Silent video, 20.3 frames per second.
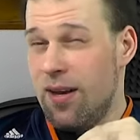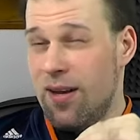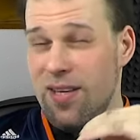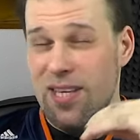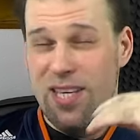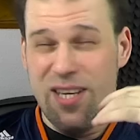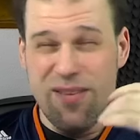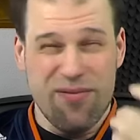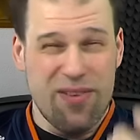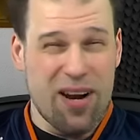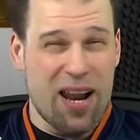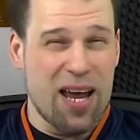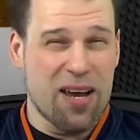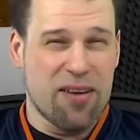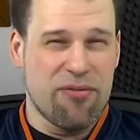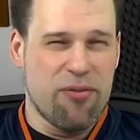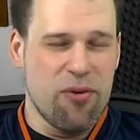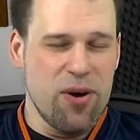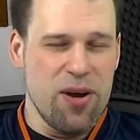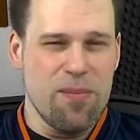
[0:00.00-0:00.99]
even like
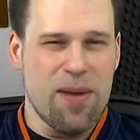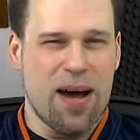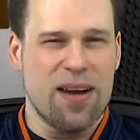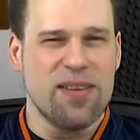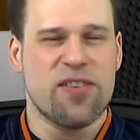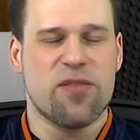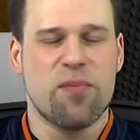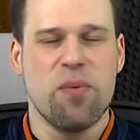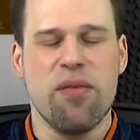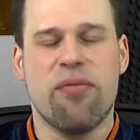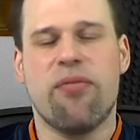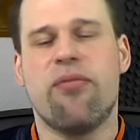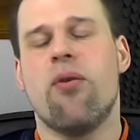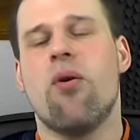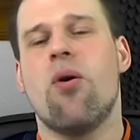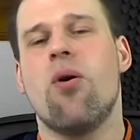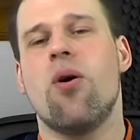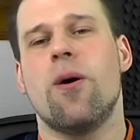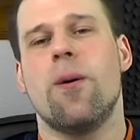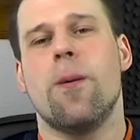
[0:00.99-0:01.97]
3 months
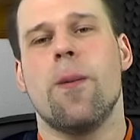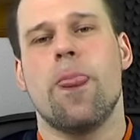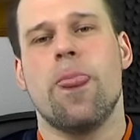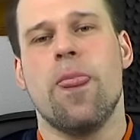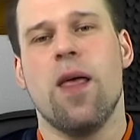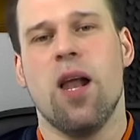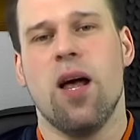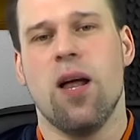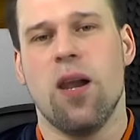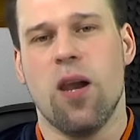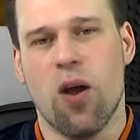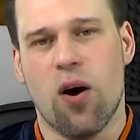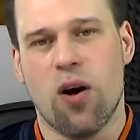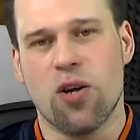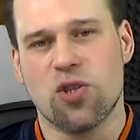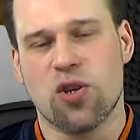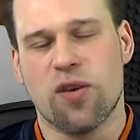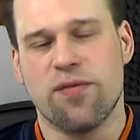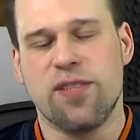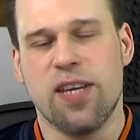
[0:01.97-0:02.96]
before the
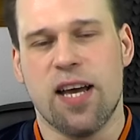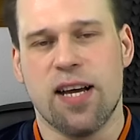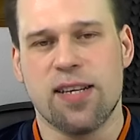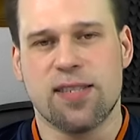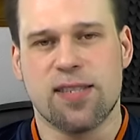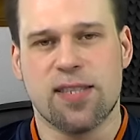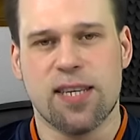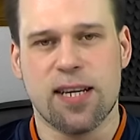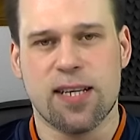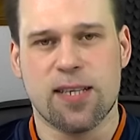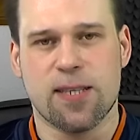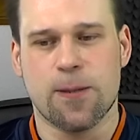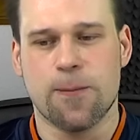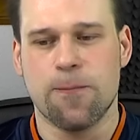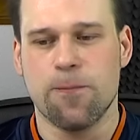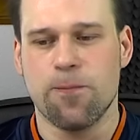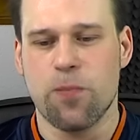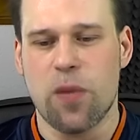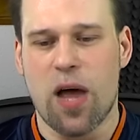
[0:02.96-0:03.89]
launch of the S6,